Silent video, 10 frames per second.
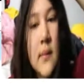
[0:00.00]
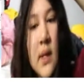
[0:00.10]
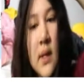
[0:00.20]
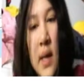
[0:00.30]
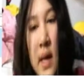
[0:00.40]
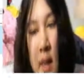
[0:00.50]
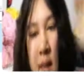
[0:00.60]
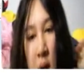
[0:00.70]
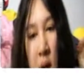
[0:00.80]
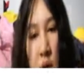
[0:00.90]

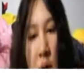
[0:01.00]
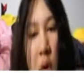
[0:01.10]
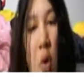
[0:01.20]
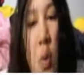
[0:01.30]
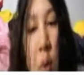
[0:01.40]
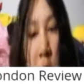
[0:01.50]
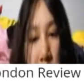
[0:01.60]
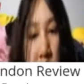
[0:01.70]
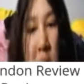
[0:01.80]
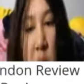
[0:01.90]
Okay, your little brother
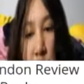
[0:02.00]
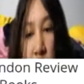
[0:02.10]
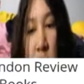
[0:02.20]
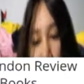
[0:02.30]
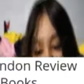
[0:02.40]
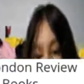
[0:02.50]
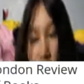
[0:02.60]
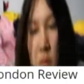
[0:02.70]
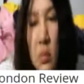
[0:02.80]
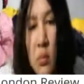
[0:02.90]
Pete, what do you
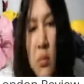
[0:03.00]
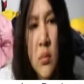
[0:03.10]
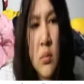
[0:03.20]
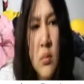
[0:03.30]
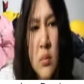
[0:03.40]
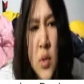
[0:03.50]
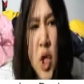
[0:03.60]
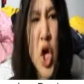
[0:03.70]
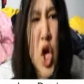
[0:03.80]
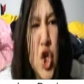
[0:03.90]
do?
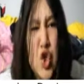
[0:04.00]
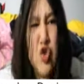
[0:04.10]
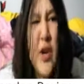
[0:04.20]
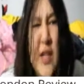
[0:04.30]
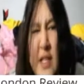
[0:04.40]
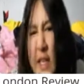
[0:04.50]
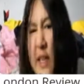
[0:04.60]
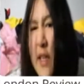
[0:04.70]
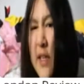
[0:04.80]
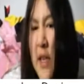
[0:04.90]
Uh, drinks
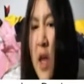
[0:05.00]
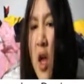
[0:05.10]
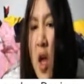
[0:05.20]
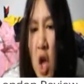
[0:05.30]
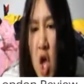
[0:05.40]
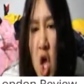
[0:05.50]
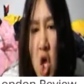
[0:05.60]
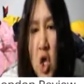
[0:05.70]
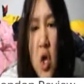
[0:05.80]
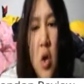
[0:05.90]
it. That, uh,
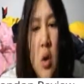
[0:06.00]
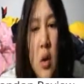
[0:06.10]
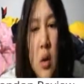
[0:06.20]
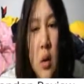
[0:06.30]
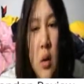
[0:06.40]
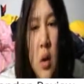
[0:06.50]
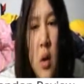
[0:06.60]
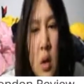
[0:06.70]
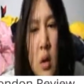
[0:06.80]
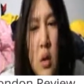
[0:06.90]
uh,
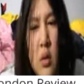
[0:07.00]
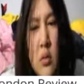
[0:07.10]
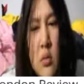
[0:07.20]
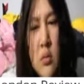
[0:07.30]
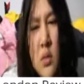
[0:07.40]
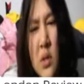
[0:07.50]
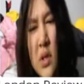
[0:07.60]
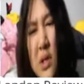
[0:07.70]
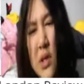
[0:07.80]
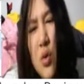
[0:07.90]

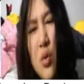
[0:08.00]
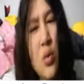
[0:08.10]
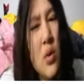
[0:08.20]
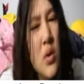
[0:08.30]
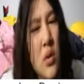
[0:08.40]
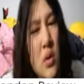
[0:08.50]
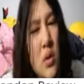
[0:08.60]
ew.